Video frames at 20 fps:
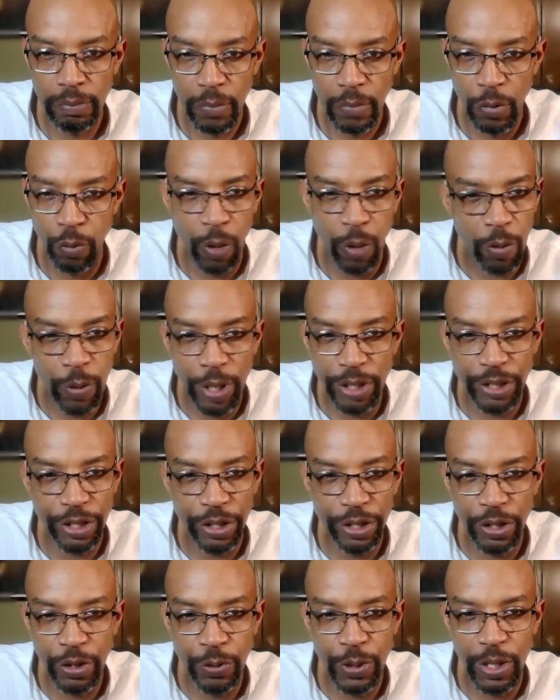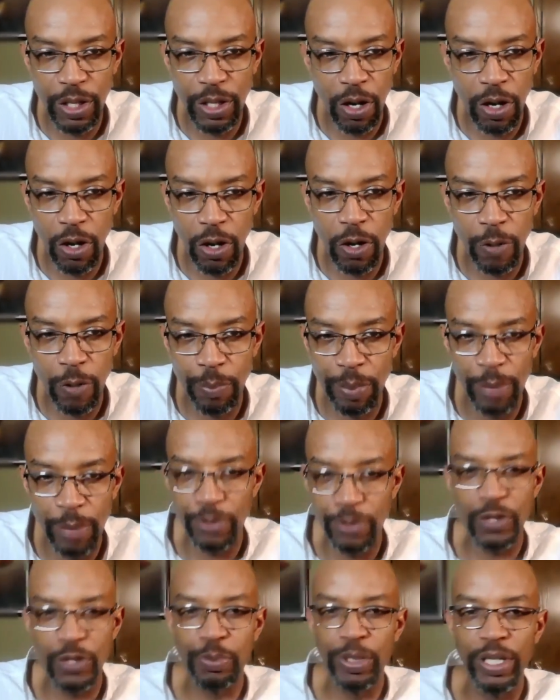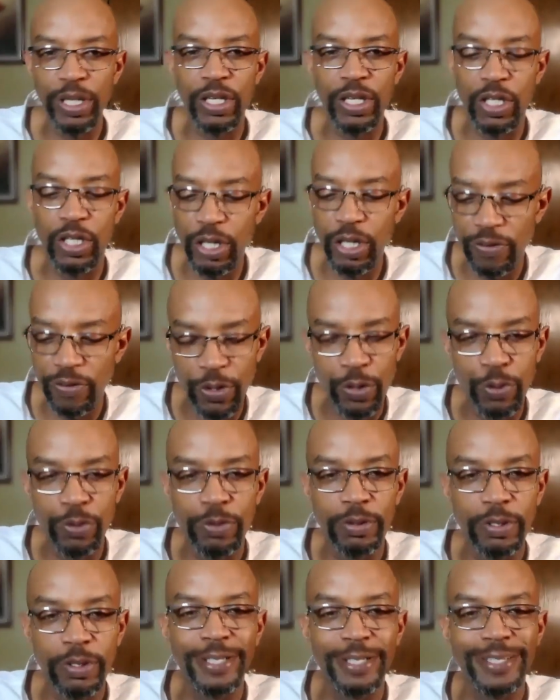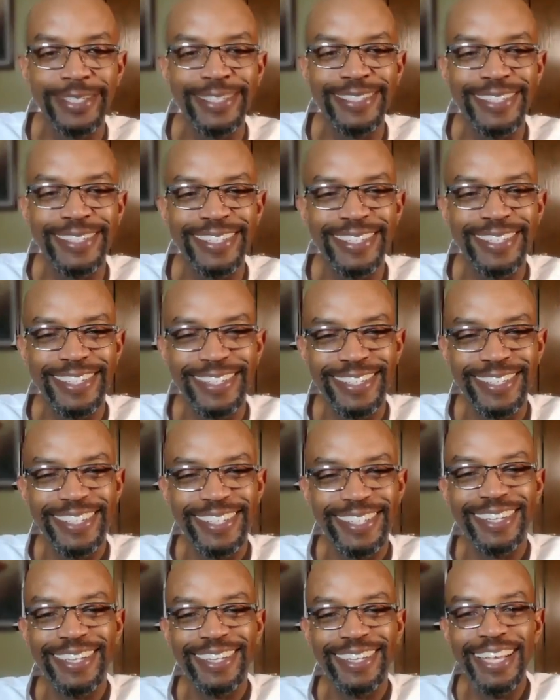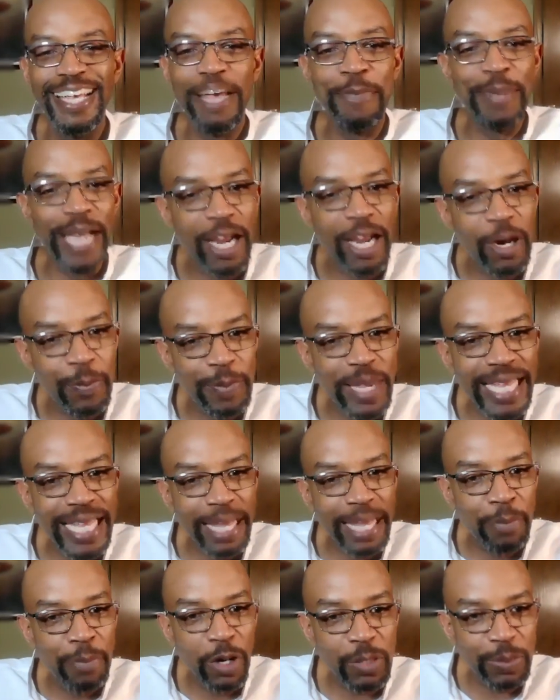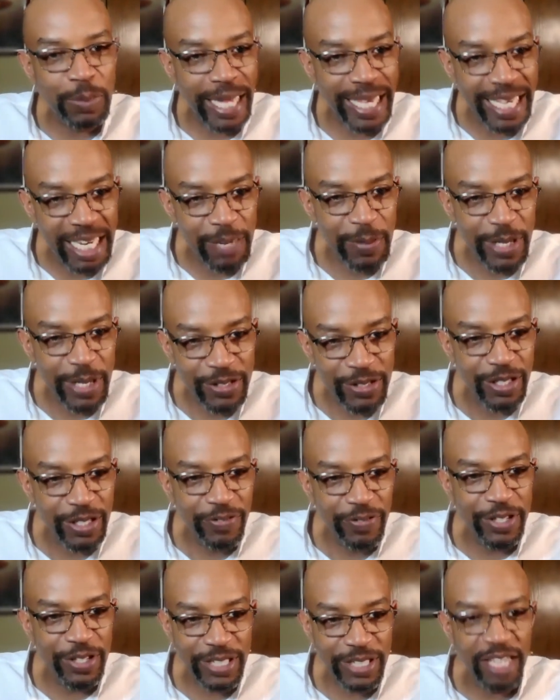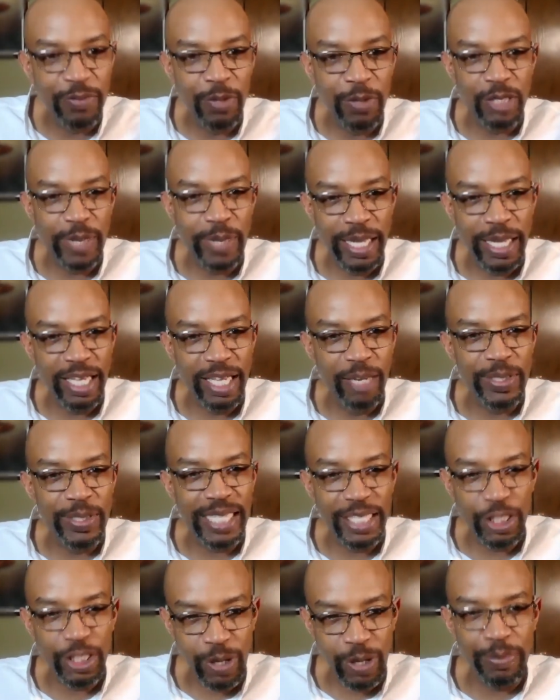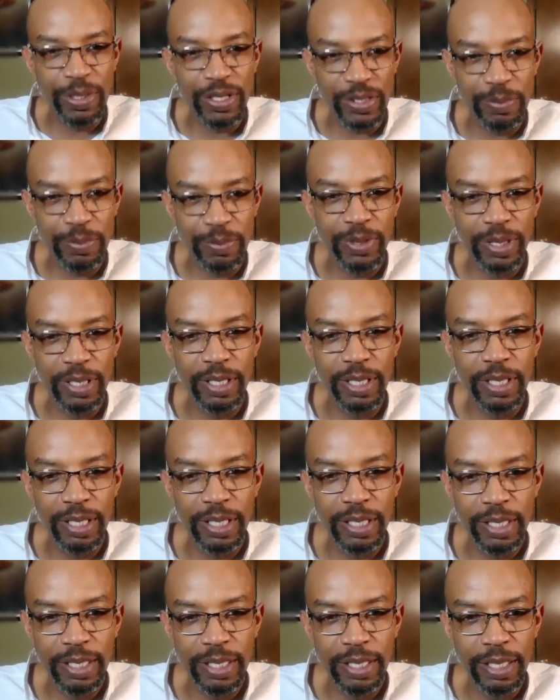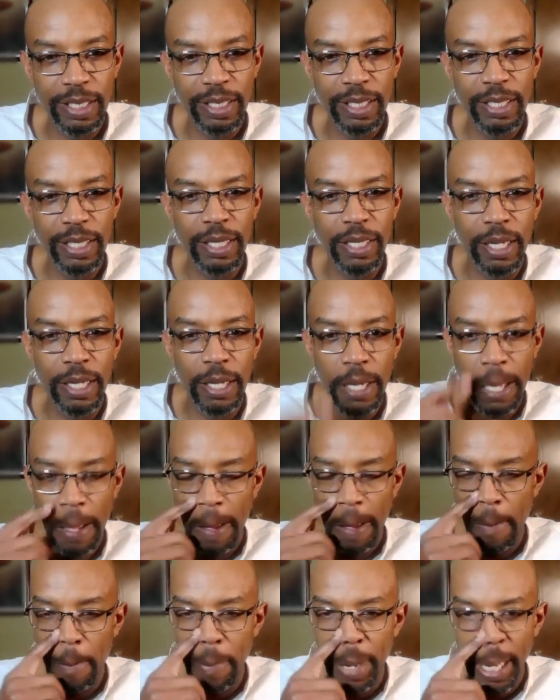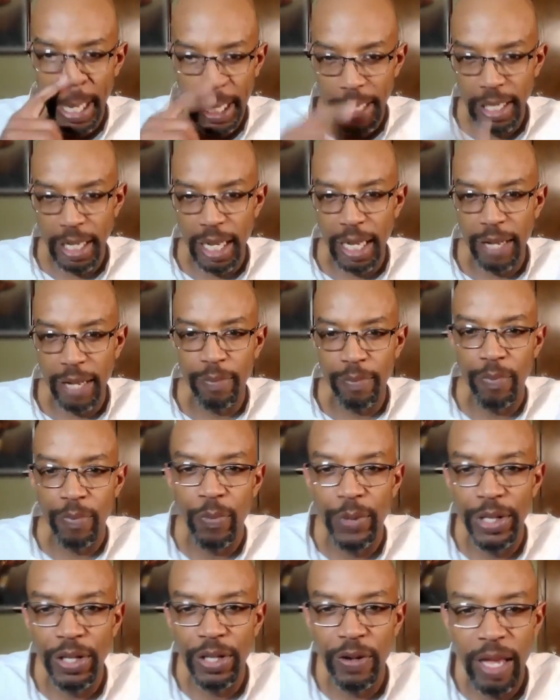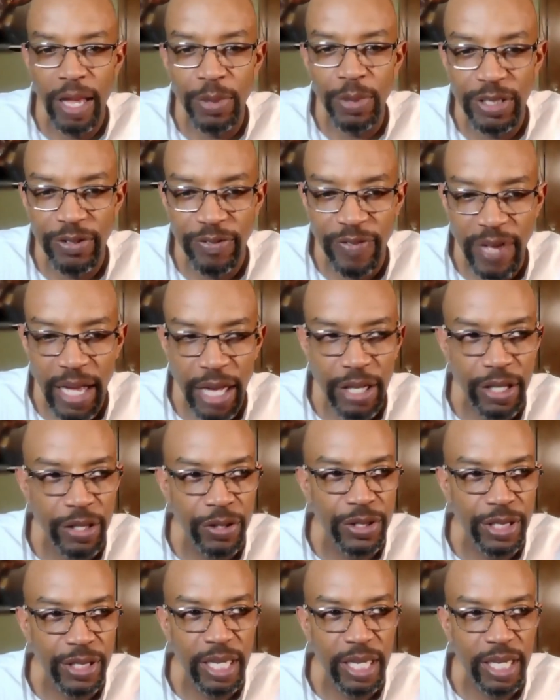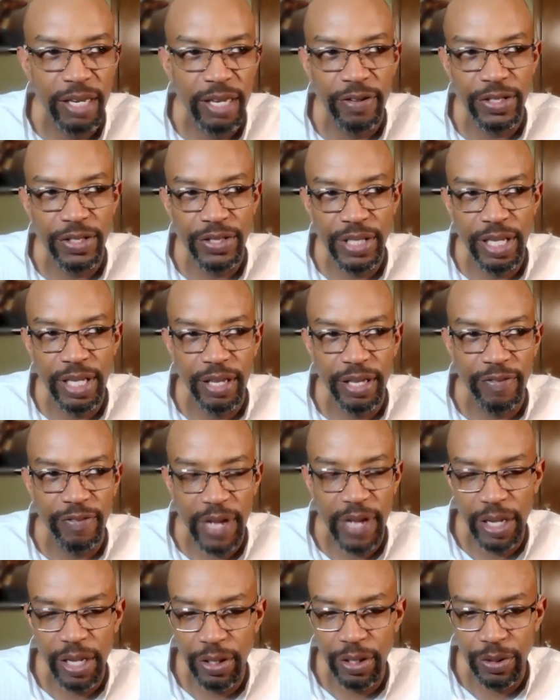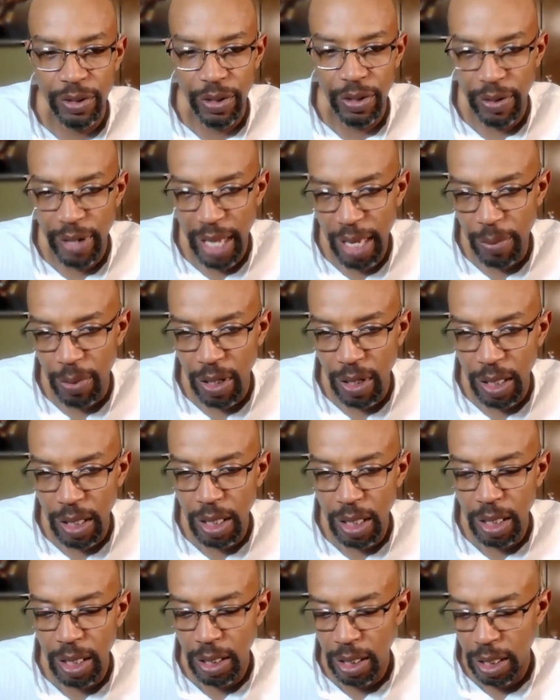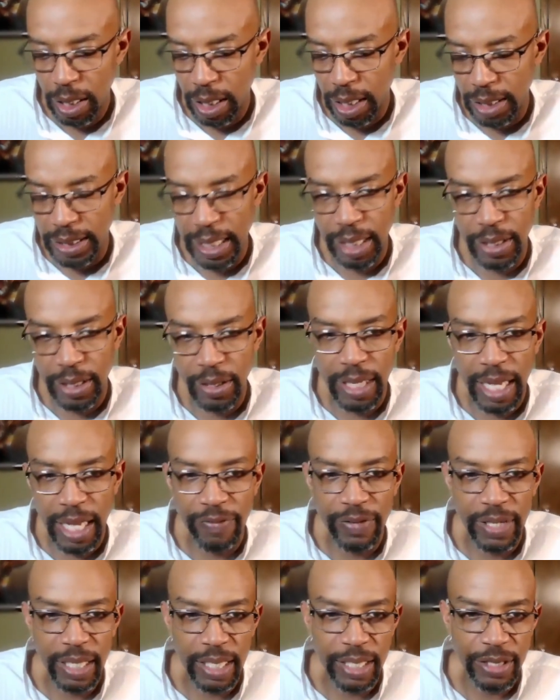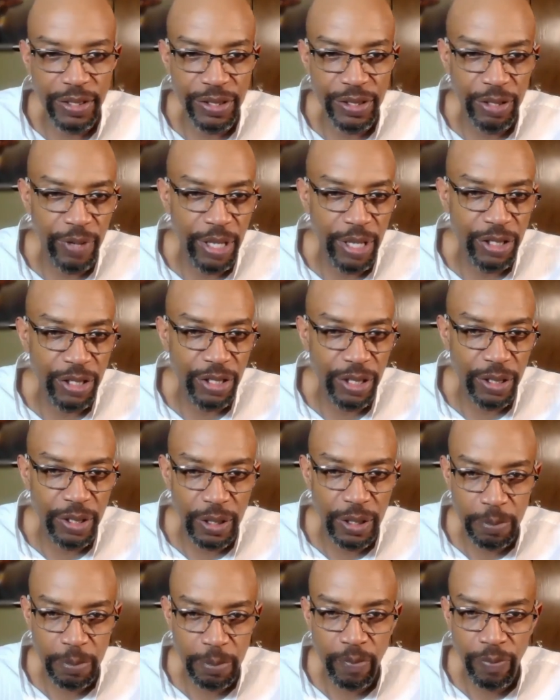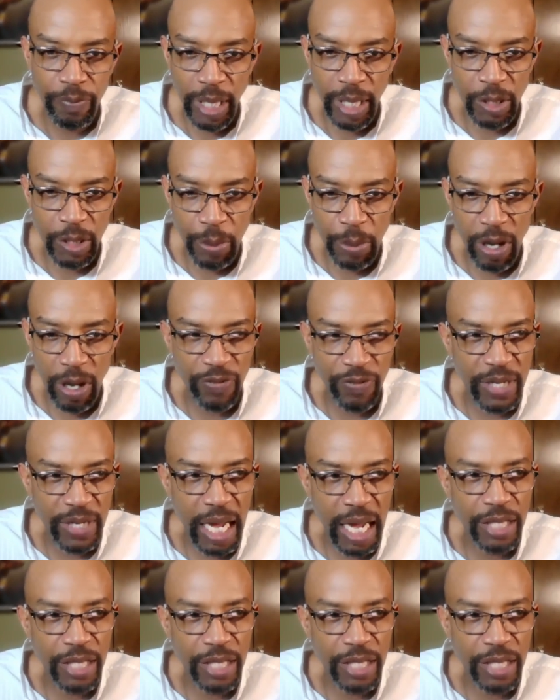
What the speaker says: Woe unto you when all people speak good of you. But I don't mean like multiplying enemies for the sake of multiplying enemies, like Trumpism. But when you're able to value, see and value your neighbor and take their life into consideration as part of